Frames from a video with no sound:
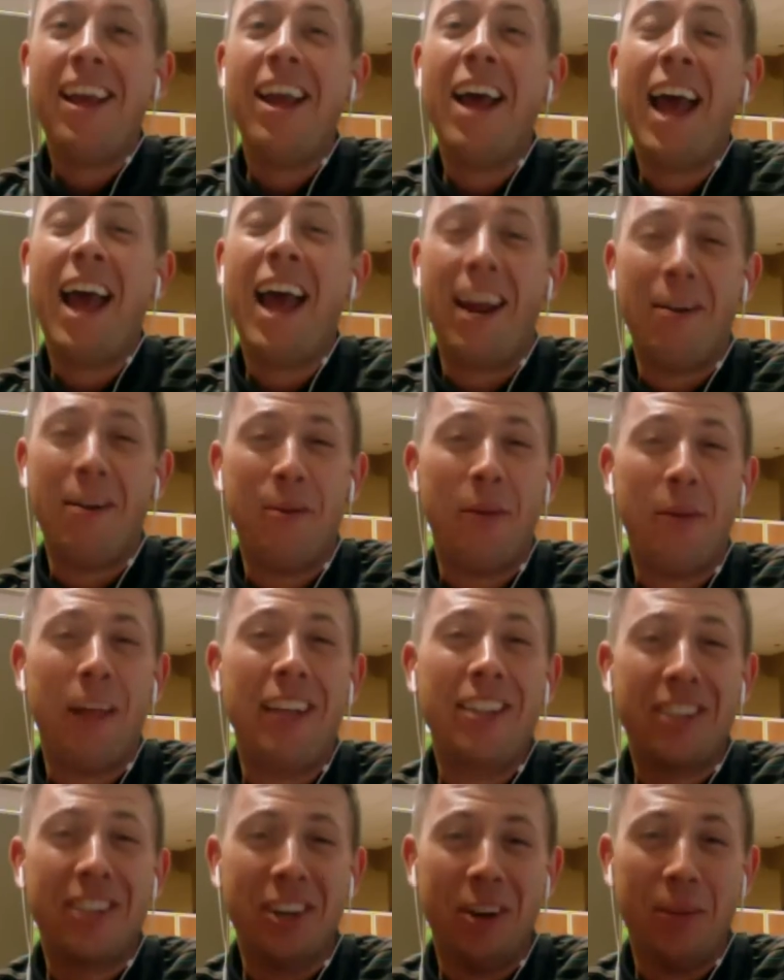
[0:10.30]
Hey, well,
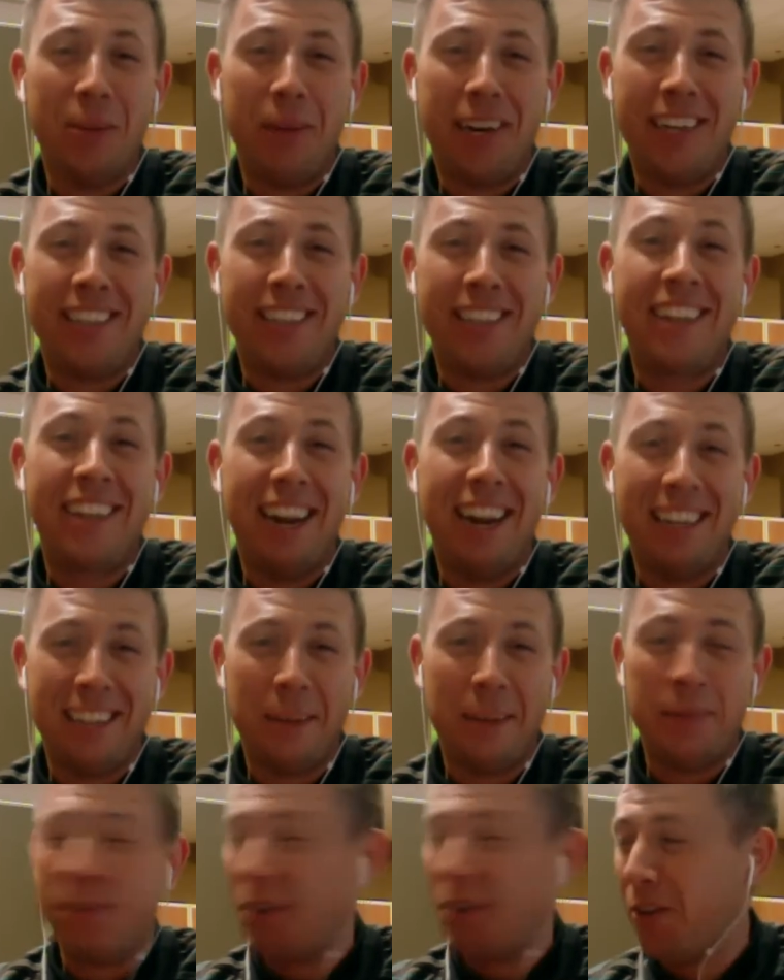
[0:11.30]
that's good because today's
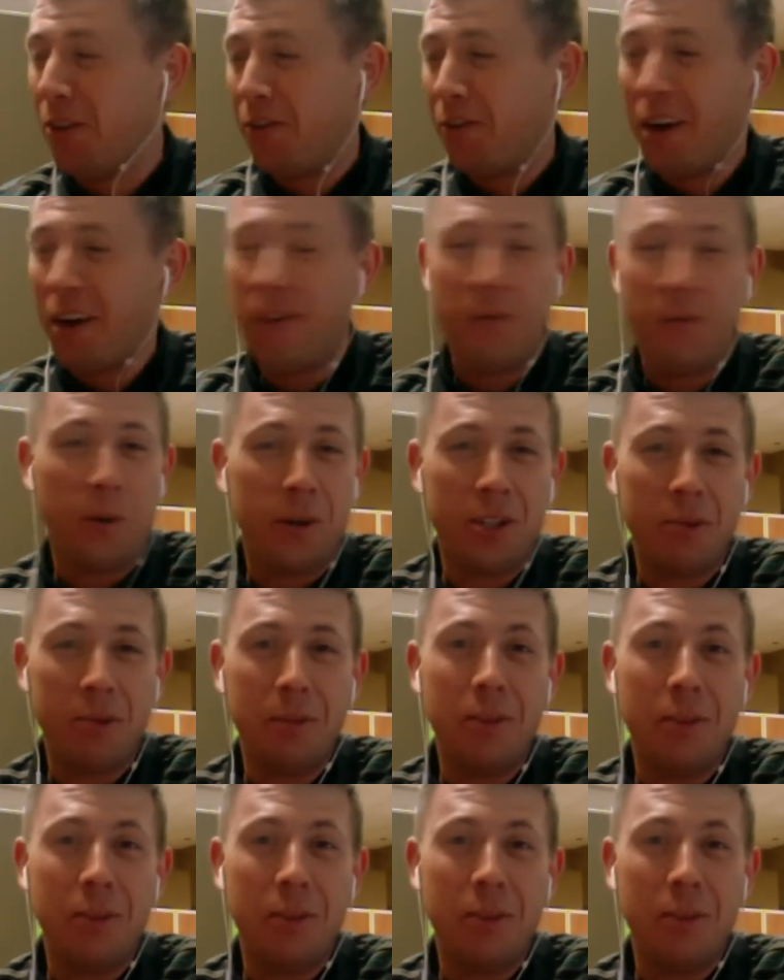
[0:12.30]
episode of the Friday Foursome is